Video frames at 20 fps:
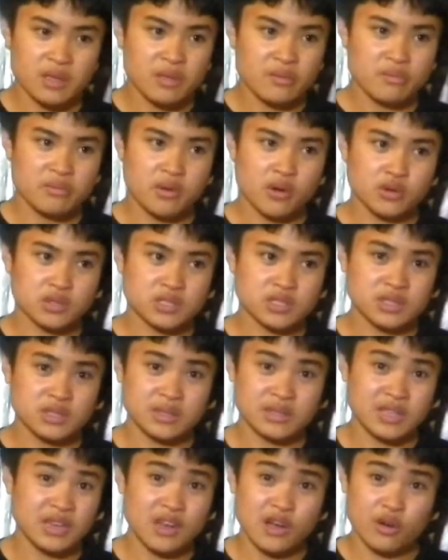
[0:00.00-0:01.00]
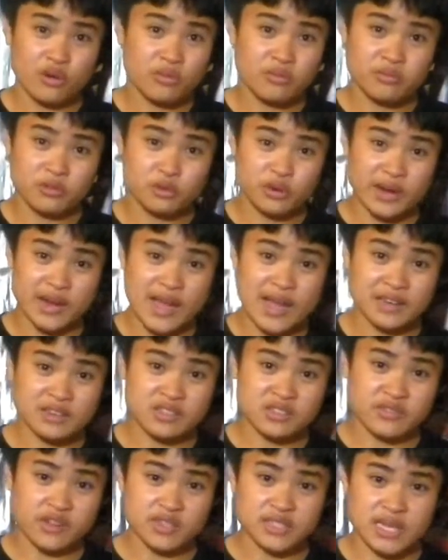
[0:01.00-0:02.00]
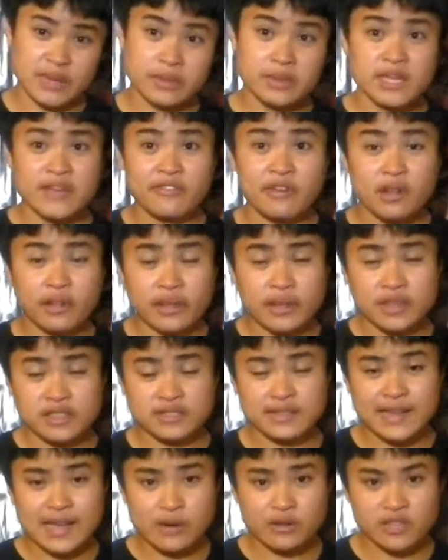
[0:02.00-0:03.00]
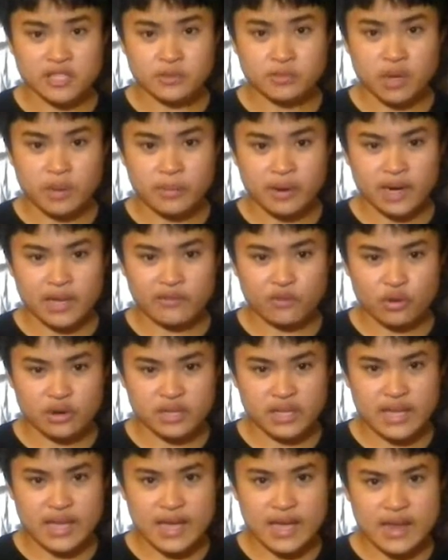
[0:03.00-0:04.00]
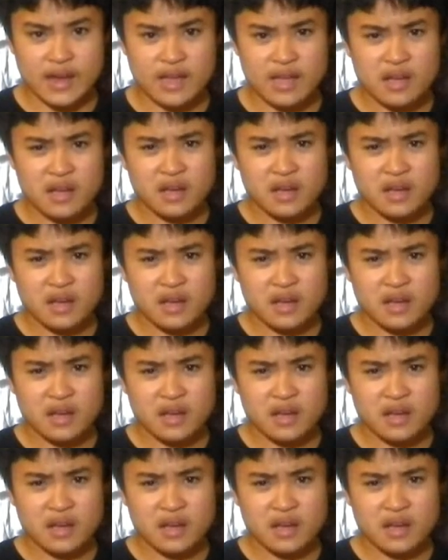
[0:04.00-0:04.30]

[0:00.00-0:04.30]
most, great actors of all time. He definitely is now with the small body of work he had.